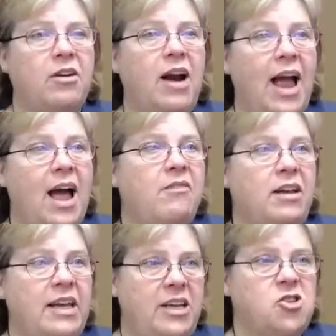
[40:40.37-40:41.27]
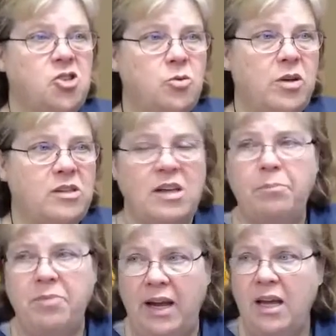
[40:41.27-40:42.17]
have an issue with
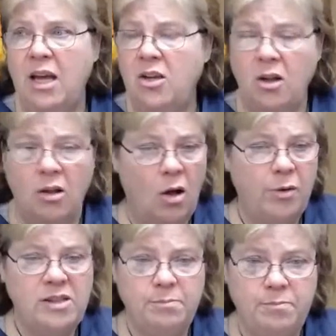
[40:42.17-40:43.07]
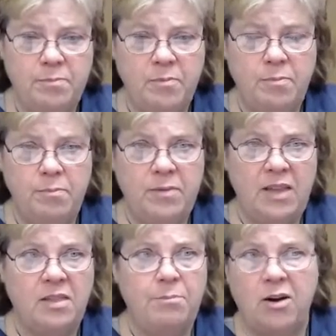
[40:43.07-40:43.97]
something. You'll always
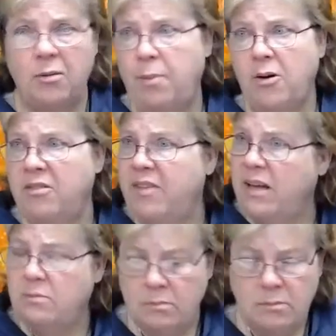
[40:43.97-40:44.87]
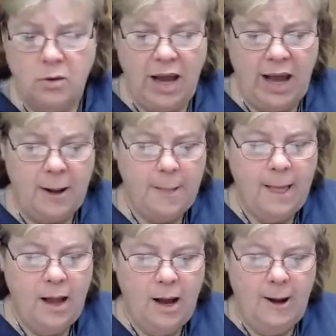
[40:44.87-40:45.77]
get the better part of it. Okay.
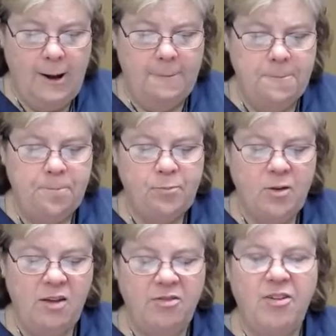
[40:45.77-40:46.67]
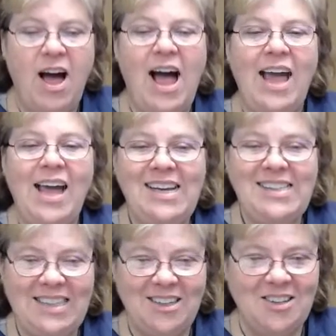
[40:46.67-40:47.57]
You have high
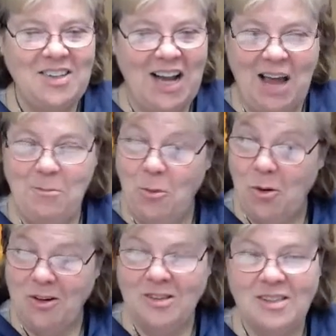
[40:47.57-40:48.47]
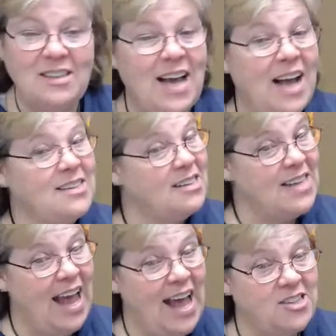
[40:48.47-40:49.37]
ideals and high morals because that's the
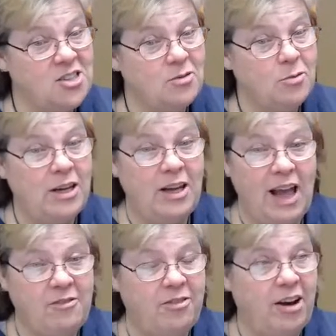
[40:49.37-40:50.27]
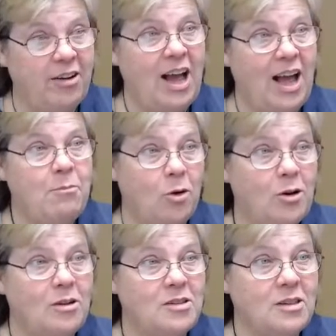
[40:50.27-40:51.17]
Sag. We have very high
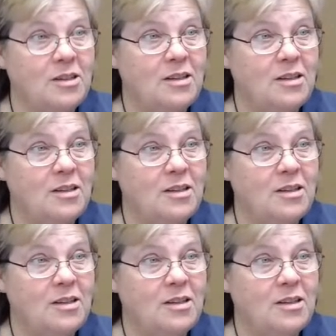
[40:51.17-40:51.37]
morals,